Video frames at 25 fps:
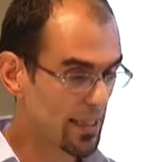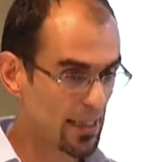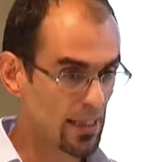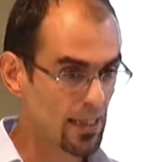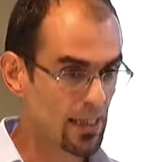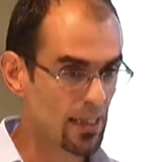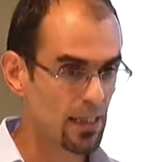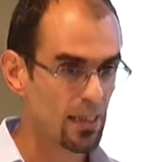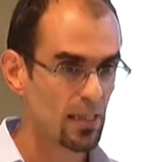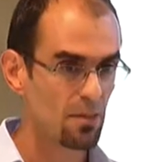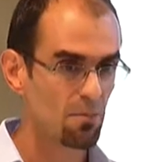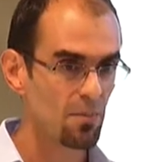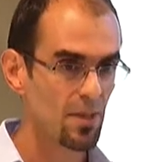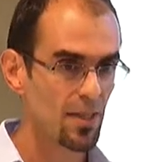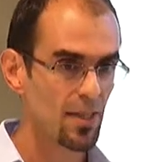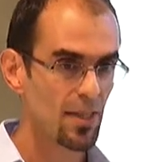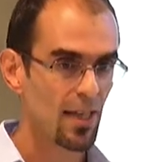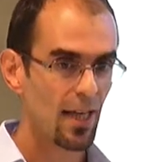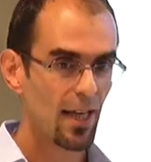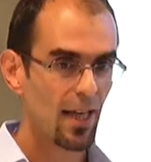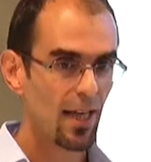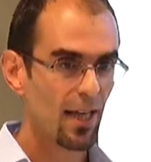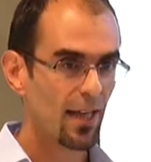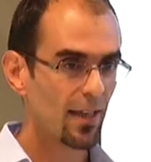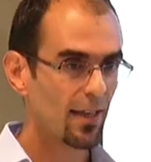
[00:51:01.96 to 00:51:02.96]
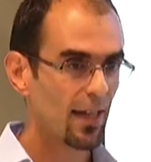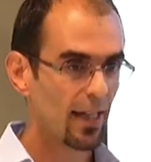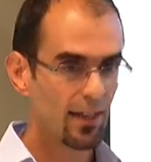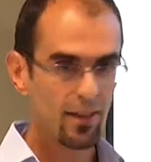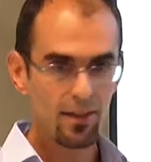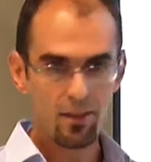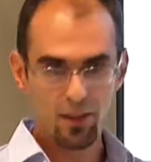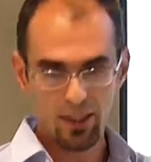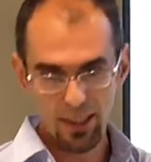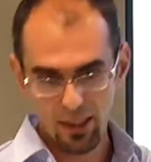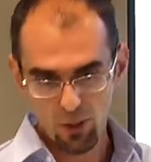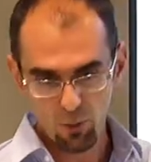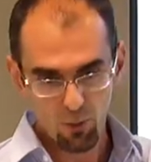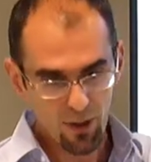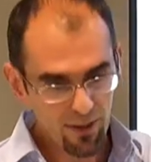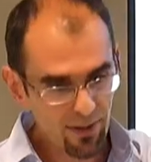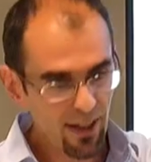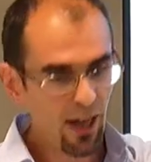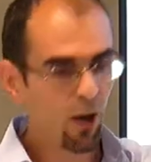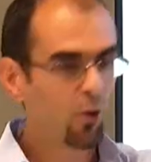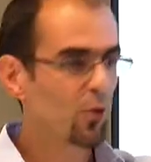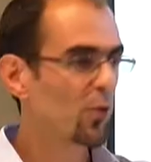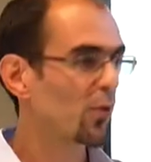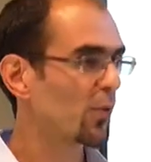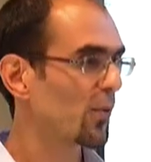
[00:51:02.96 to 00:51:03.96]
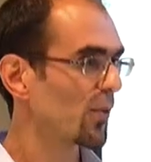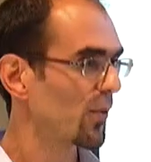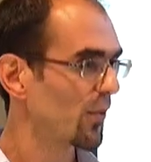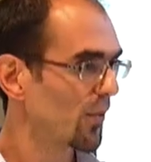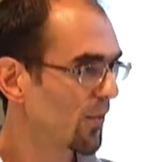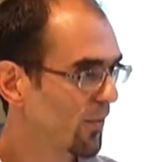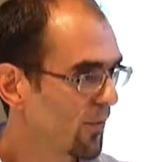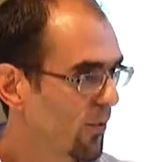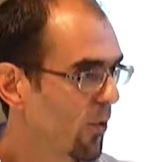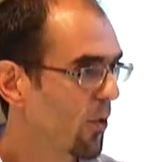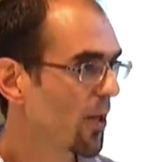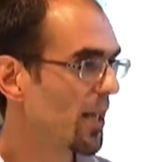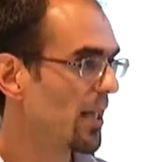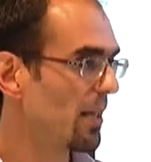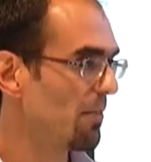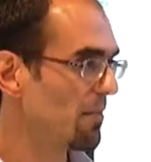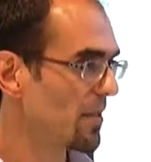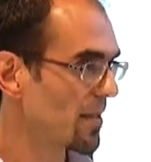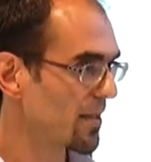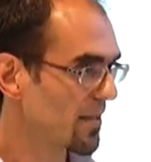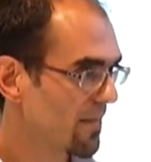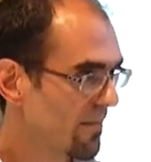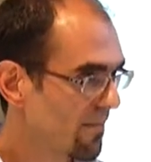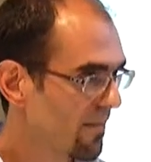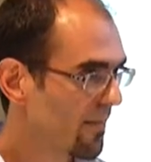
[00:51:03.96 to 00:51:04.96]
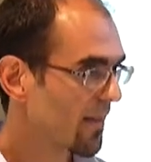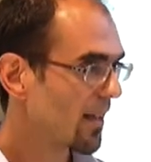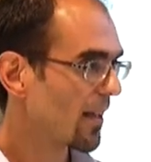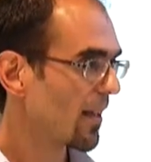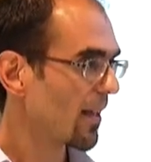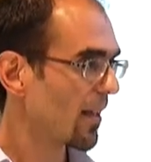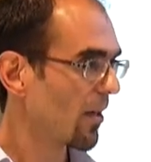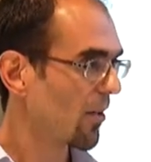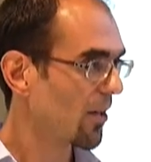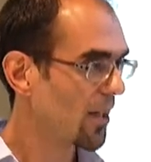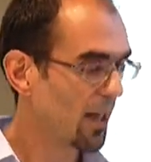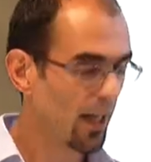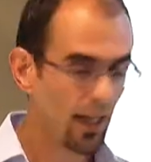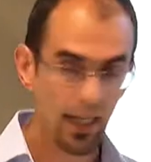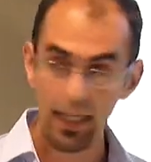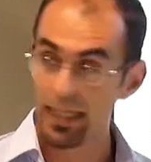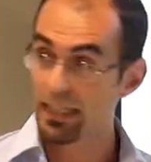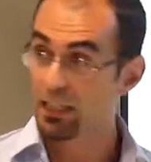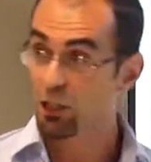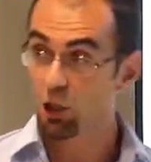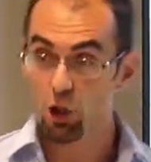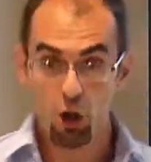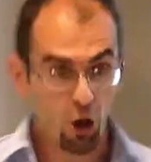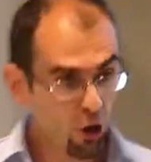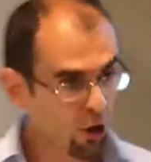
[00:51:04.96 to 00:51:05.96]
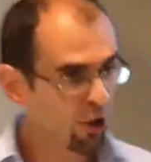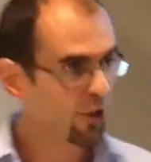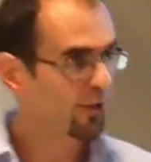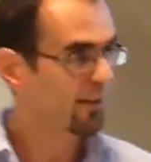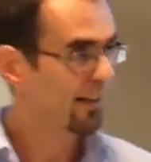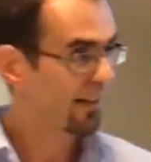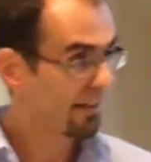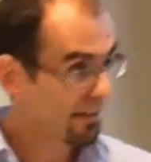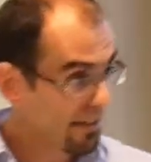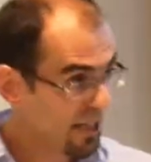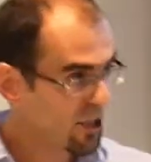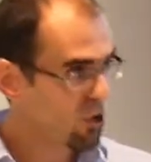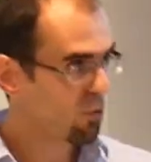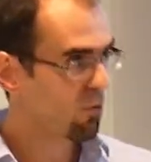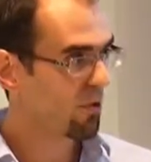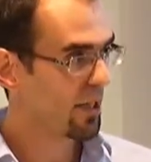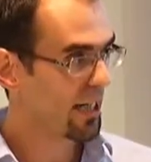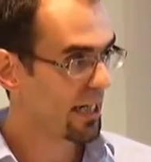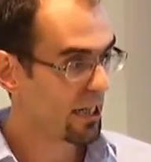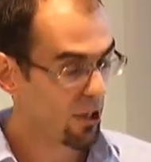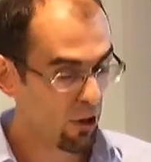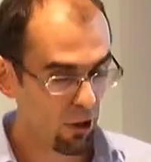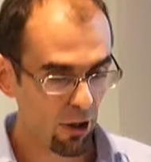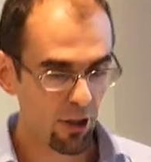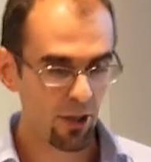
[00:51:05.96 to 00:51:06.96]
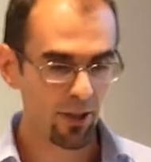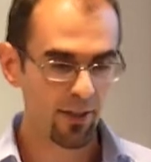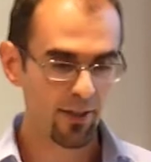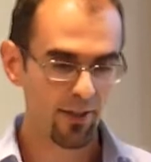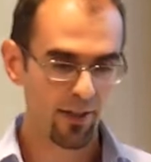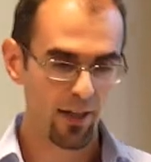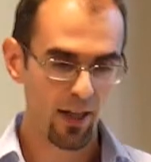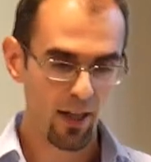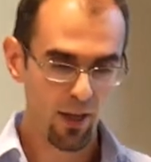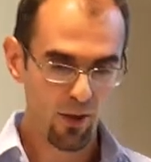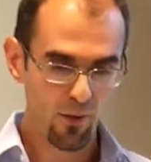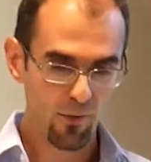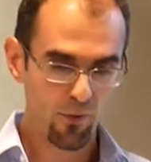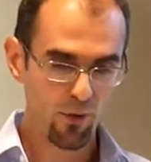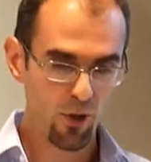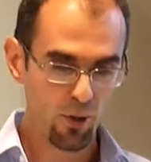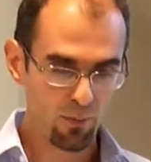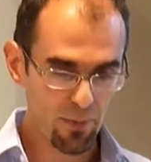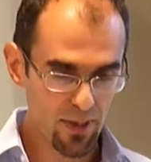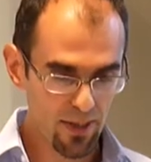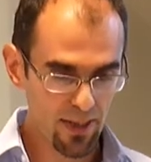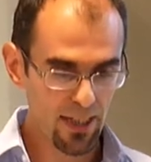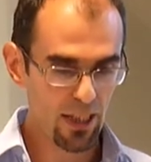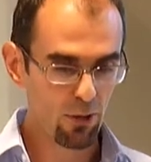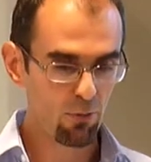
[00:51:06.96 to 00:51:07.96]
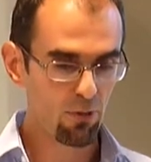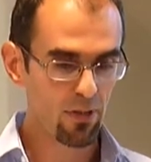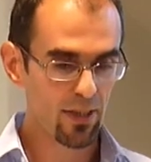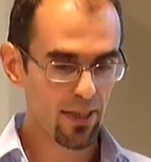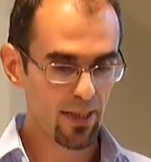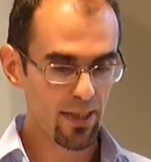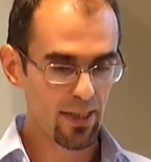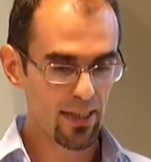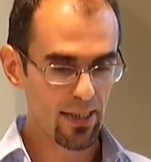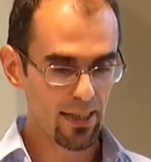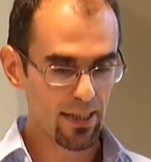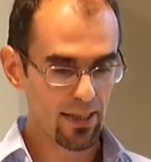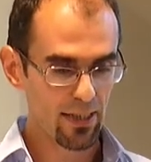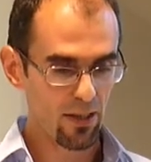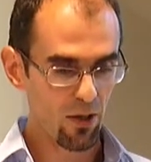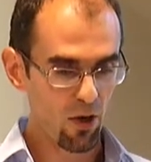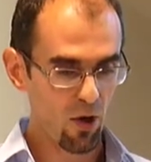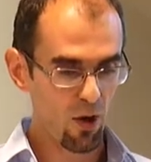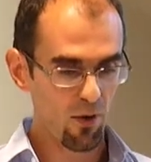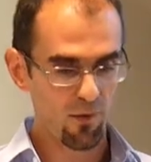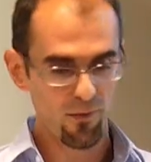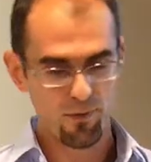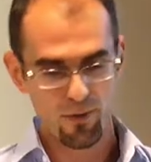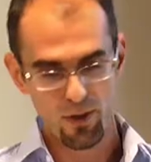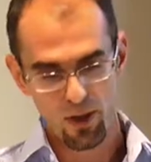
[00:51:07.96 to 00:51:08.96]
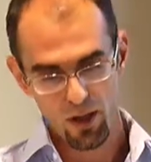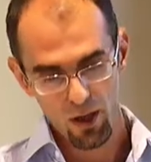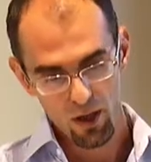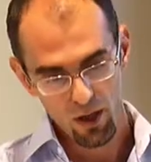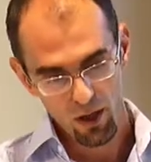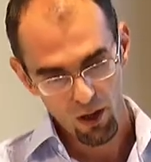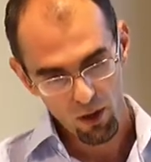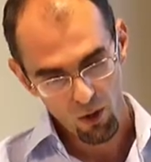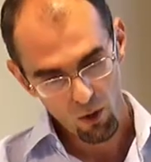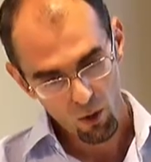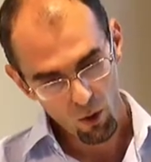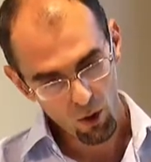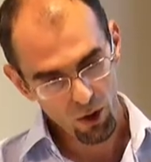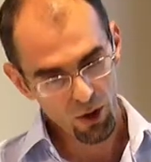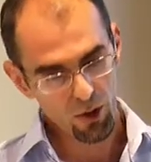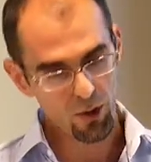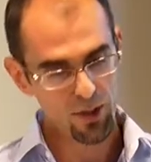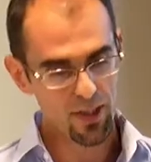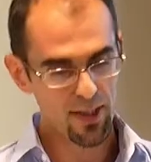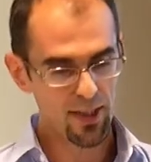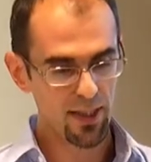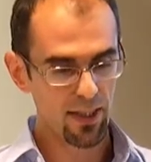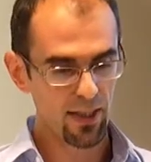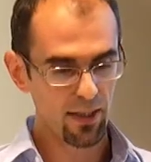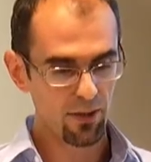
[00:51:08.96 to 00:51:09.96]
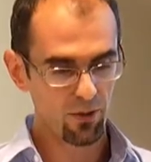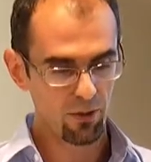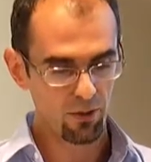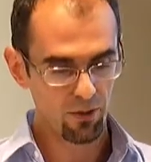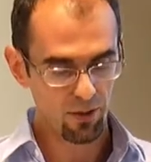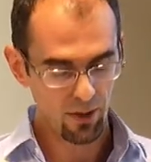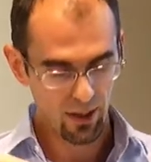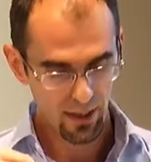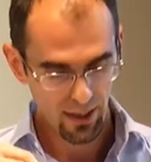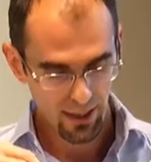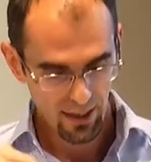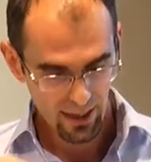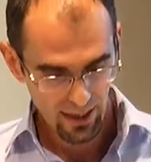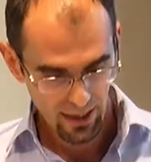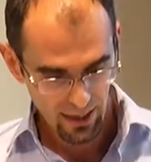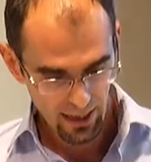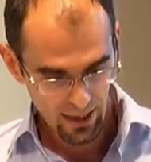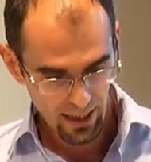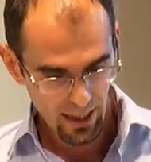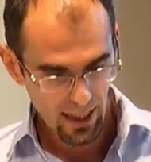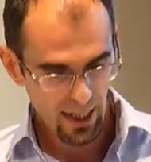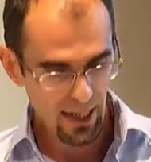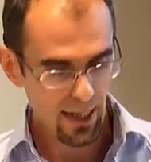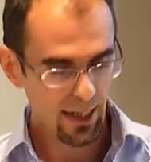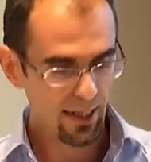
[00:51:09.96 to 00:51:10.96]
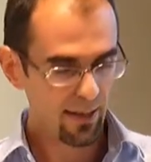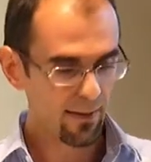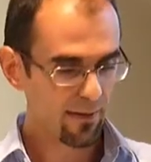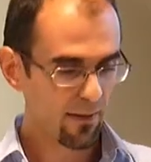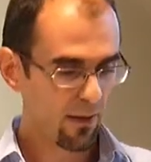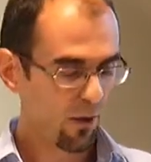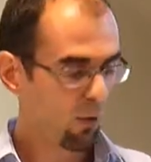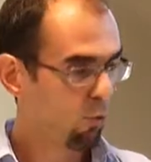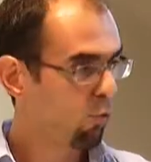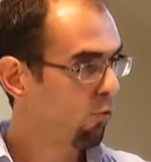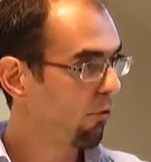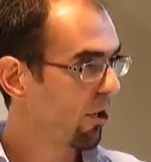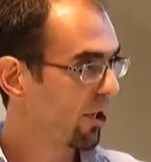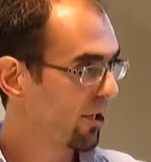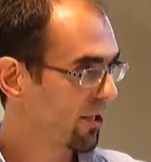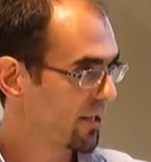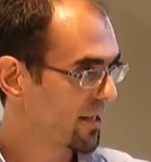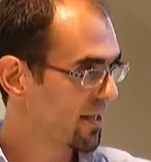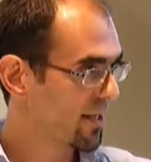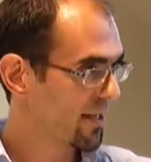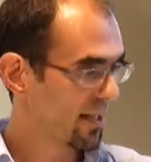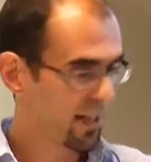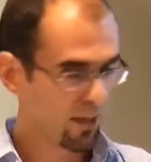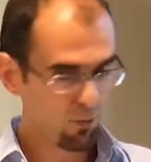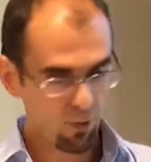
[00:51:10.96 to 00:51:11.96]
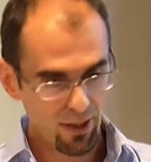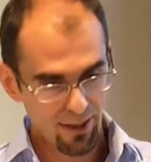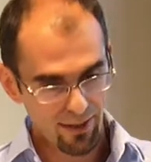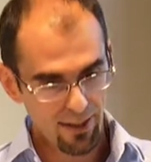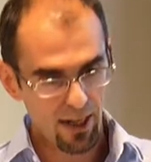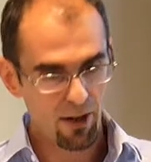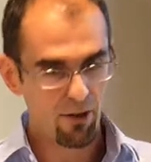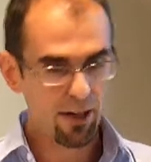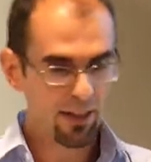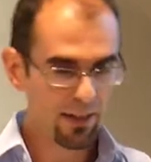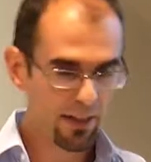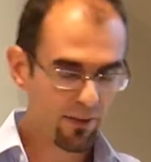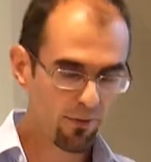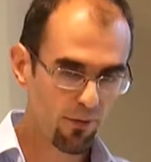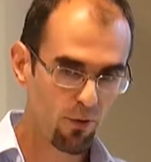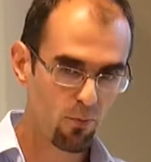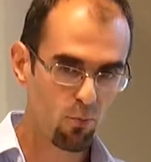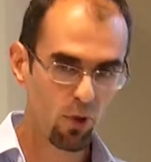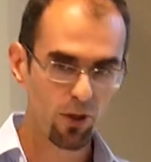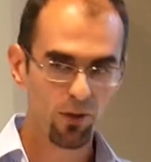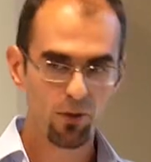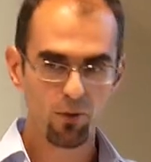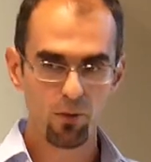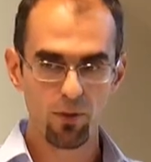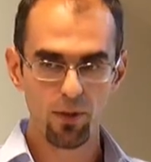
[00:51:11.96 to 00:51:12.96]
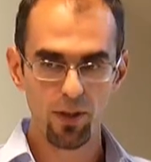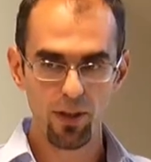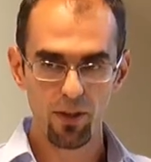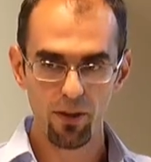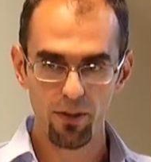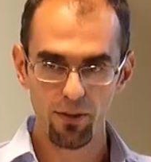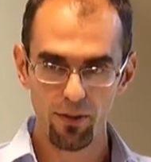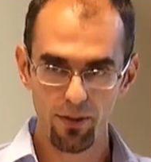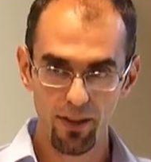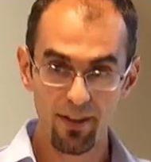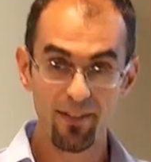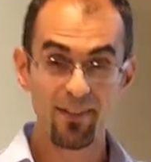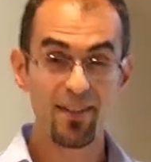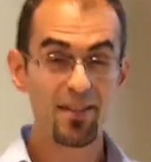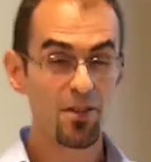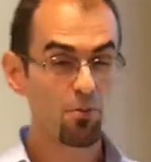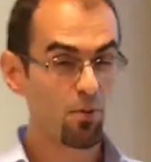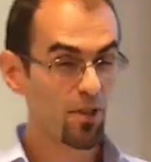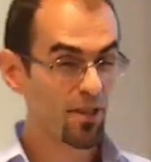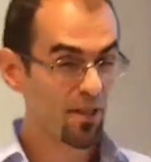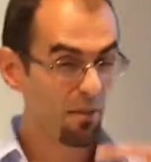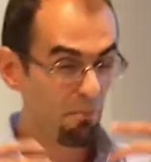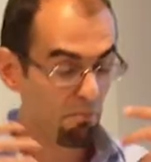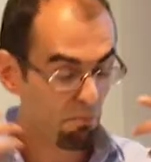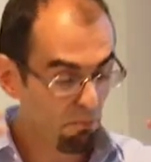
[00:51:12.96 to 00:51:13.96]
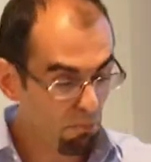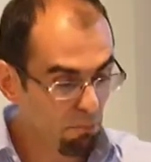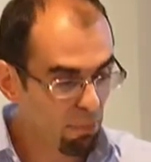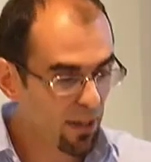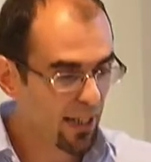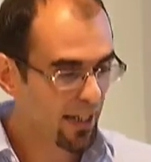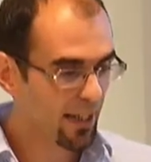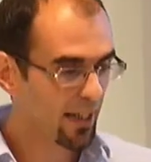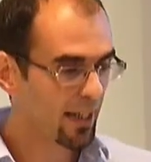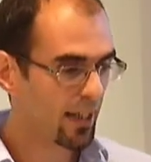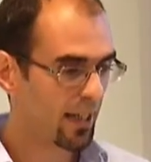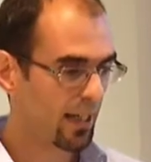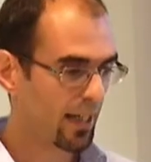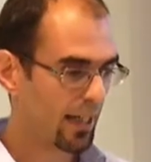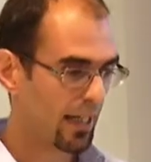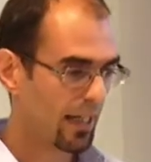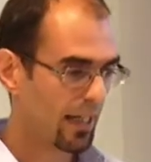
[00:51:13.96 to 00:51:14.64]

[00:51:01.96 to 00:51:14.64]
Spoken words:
systems that did without phonemes. Okay? It literally learned from sequences of audio signal and words and went directly from one to the other. And this was a big